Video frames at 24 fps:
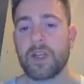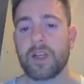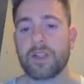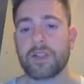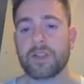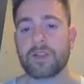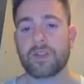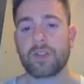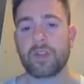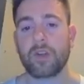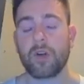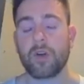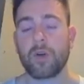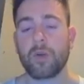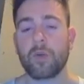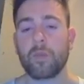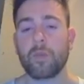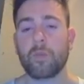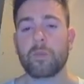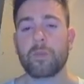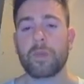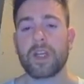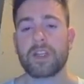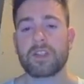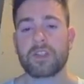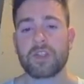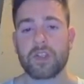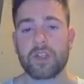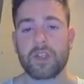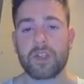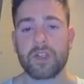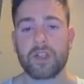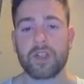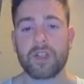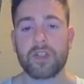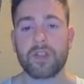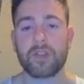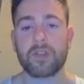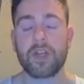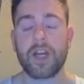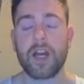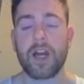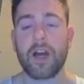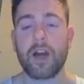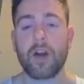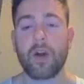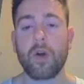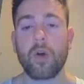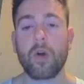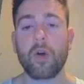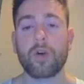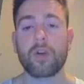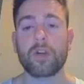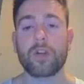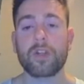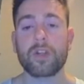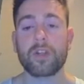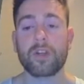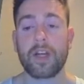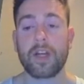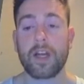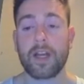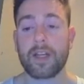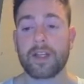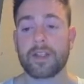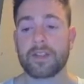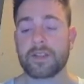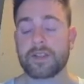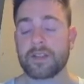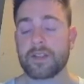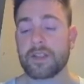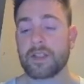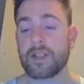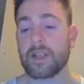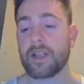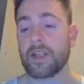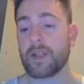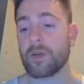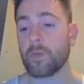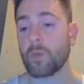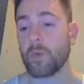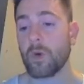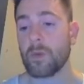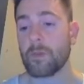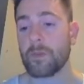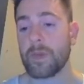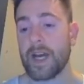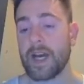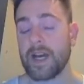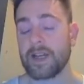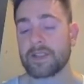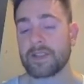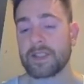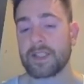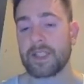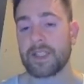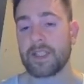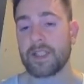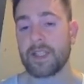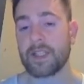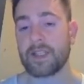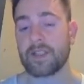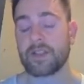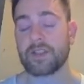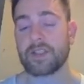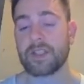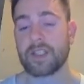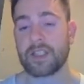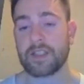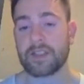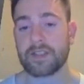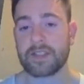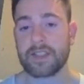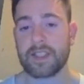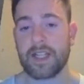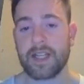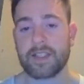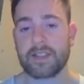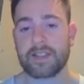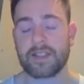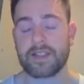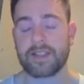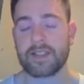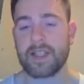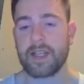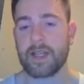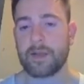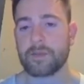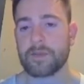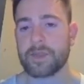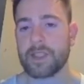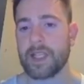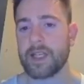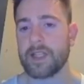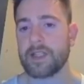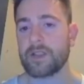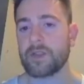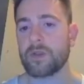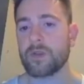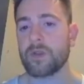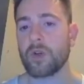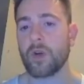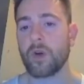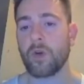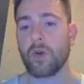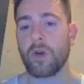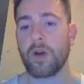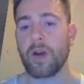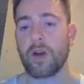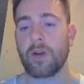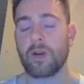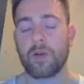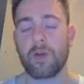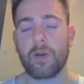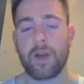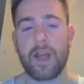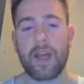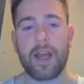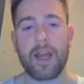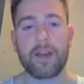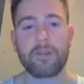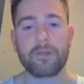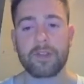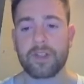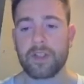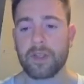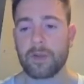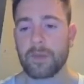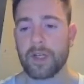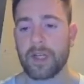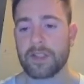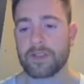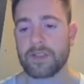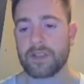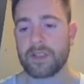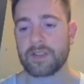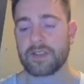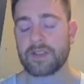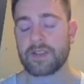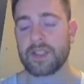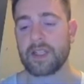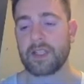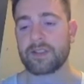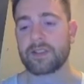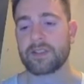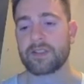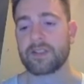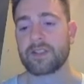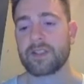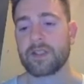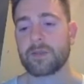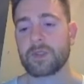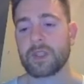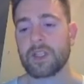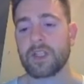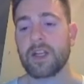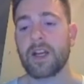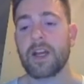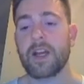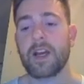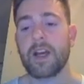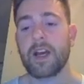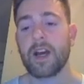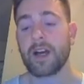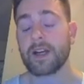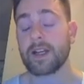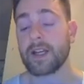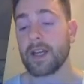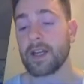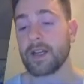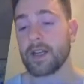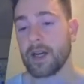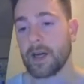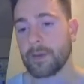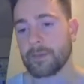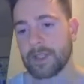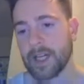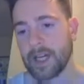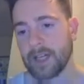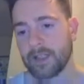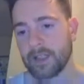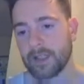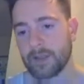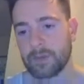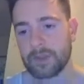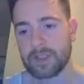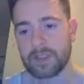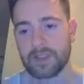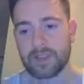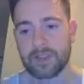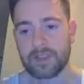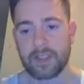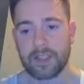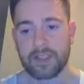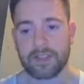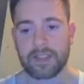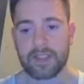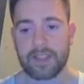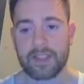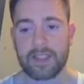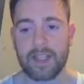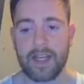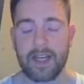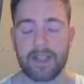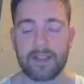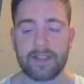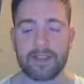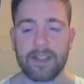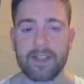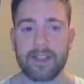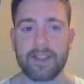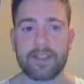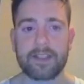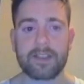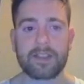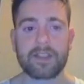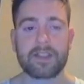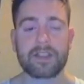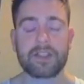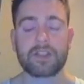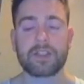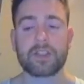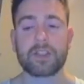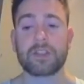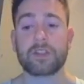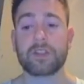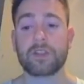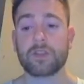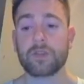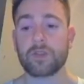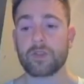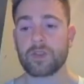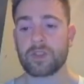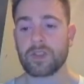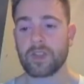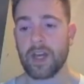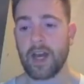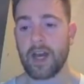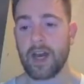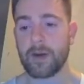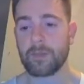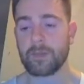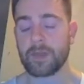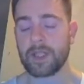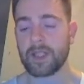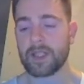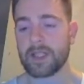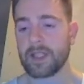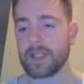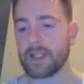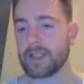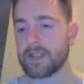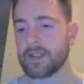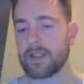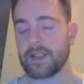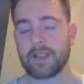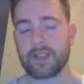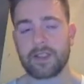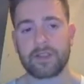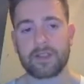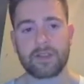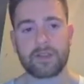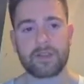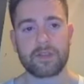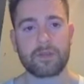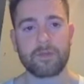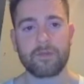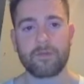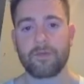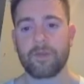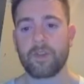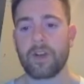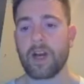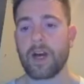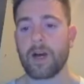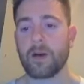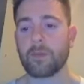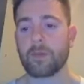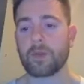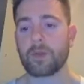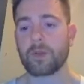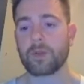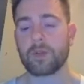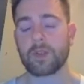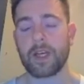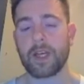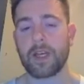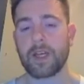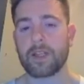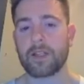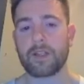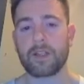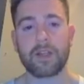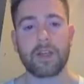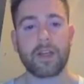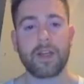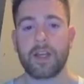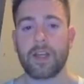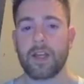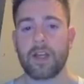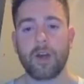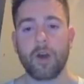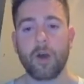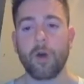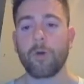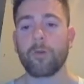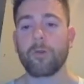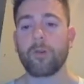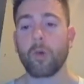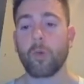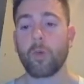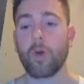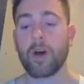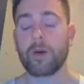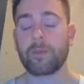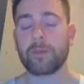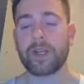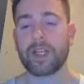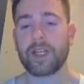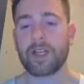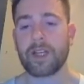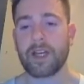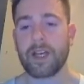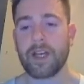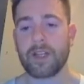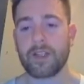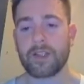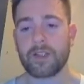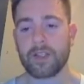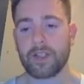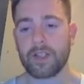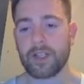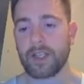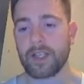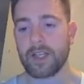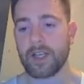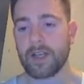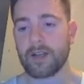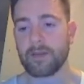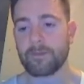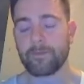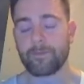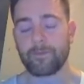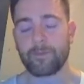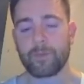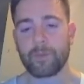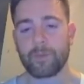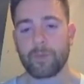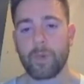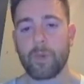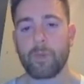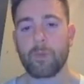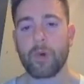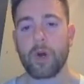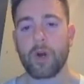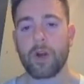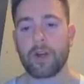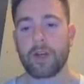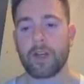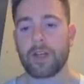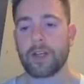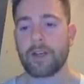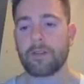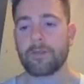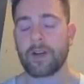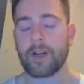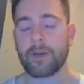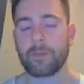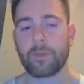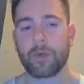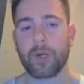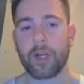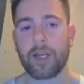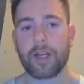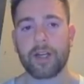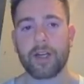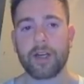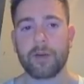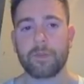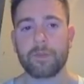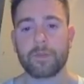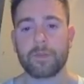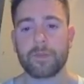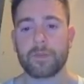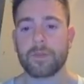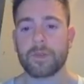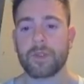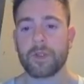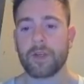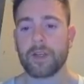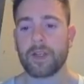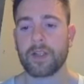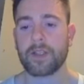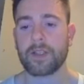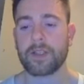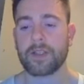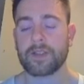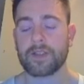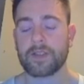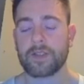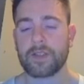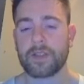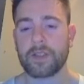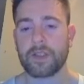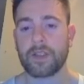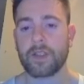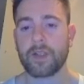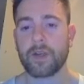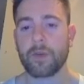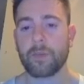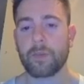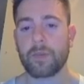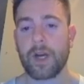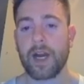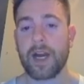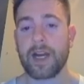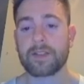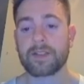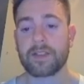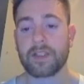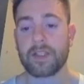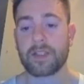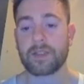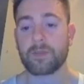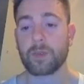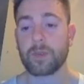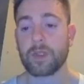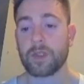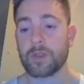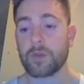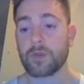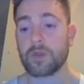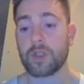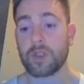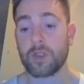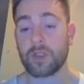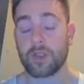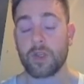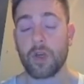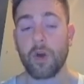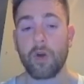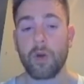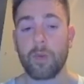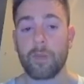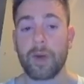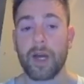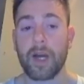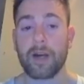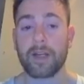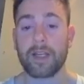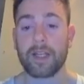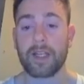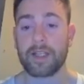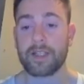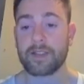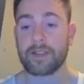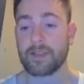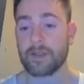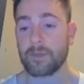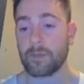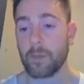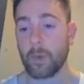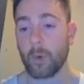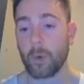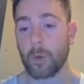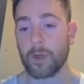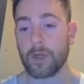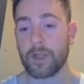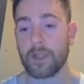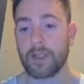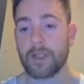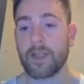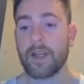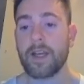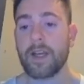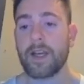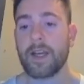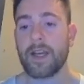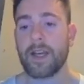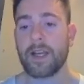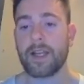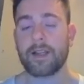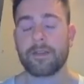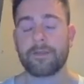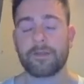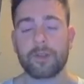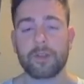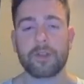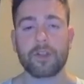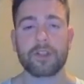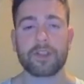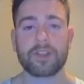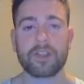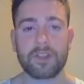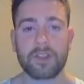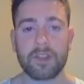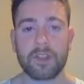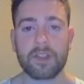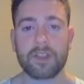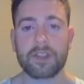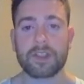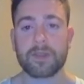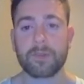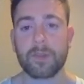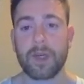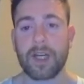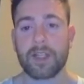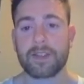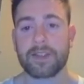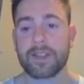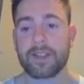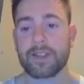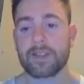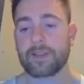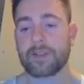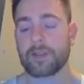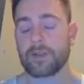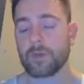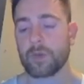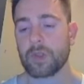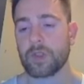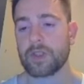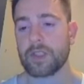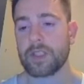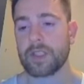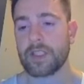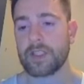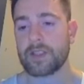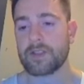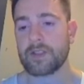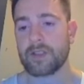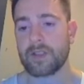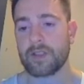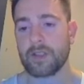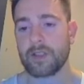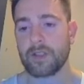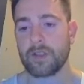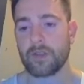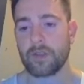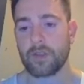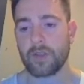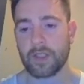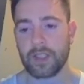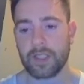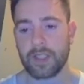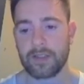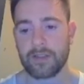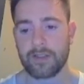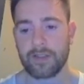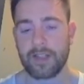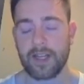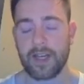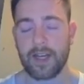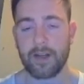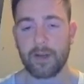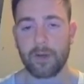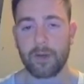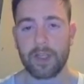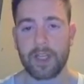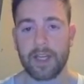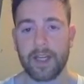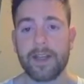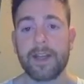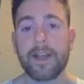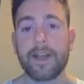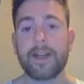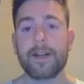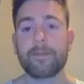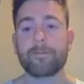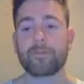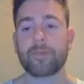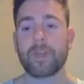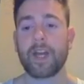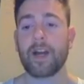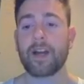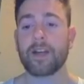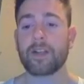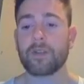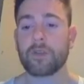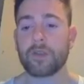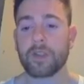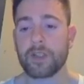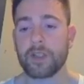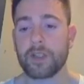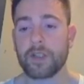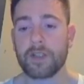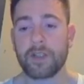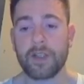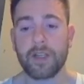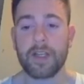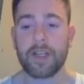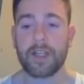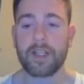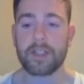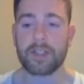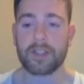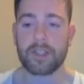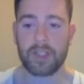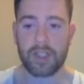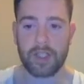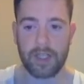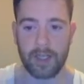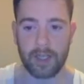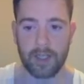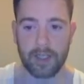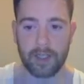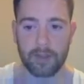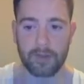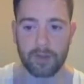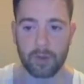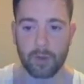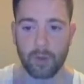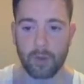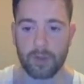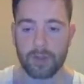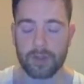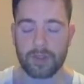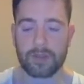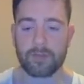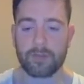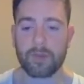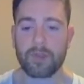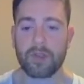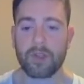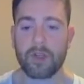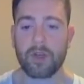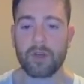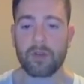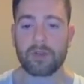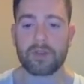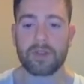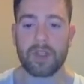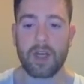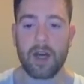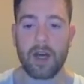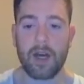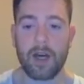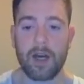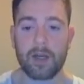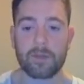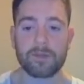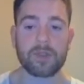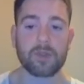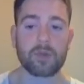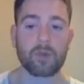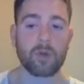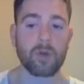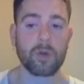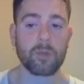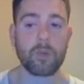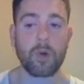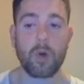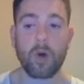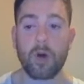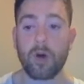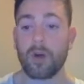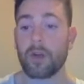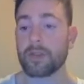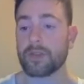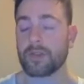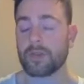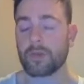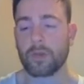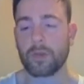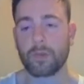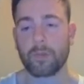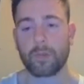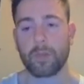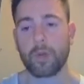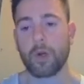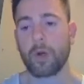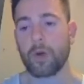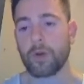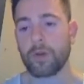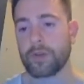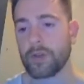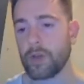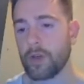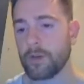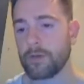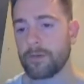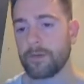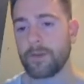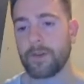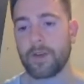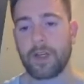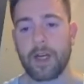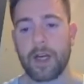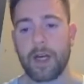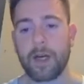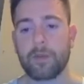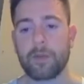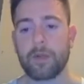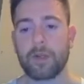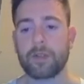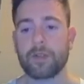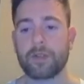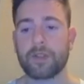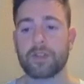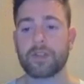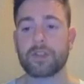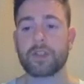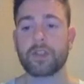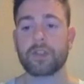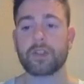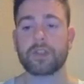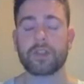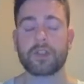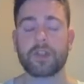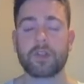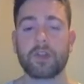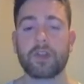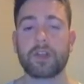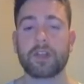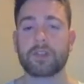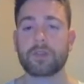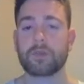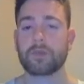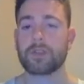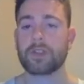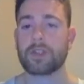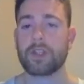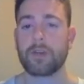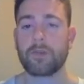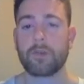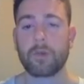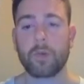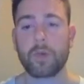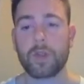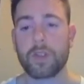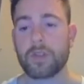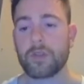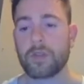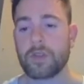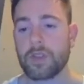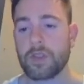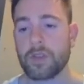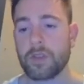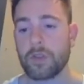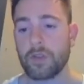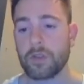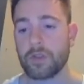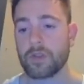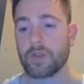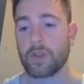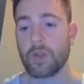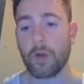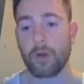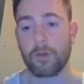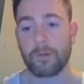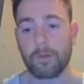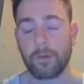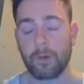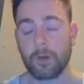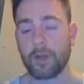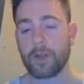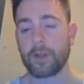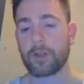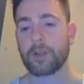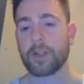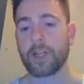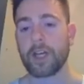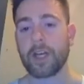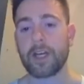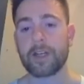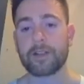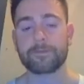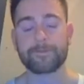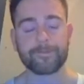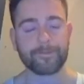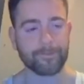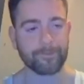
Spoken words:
So make sure you got all of your eggs in one basket and you're sales tax exempt, and you know everything about sales tax exemption. Again, I'm not going to be discussing that. That is such a huge topic. It is phenomenal and overwhelming, and you're going to get bombarded if I bring it up during this process, but you should know about it. It's important, and if you're serious about this, you really need to look into that. Okay, how you learn, check out the courses below. Tom's or Paul's or both are phenomenal. It's your choice. Whichever one you choose, go for it. Okay.